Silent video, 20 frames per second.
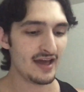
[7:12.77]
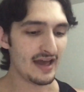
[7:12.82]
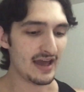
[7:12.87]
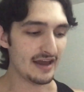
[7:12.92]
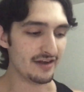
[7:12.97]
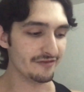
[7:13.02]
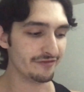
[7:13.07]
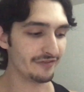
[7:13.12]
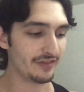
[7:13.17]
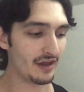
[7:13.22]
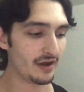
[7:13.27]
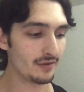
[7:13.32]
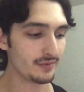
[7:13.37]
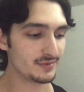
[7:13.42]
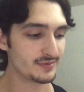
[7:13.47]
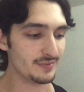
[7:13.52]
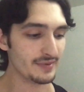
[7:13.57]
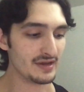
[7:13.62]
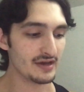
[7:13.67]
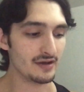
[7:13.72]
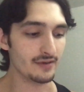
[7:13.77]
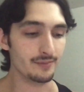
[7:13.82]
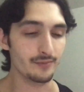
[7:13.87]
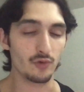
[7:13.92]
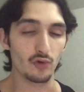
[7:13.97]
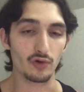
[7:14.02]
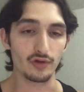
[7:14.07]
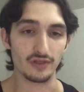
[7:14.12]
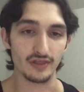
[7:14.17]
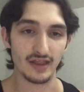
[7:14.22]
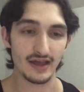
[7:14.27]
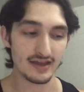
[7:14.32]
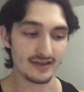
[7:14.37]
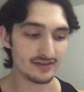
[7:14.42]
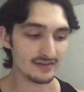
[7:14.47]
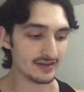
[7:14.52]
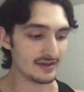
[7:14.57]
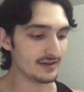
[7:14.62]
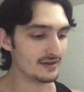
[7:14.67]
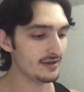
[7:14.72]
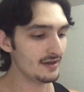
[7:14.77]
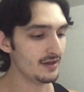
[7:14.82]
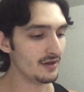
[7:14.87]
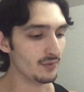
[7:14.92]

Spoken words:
and flare-ups become more likely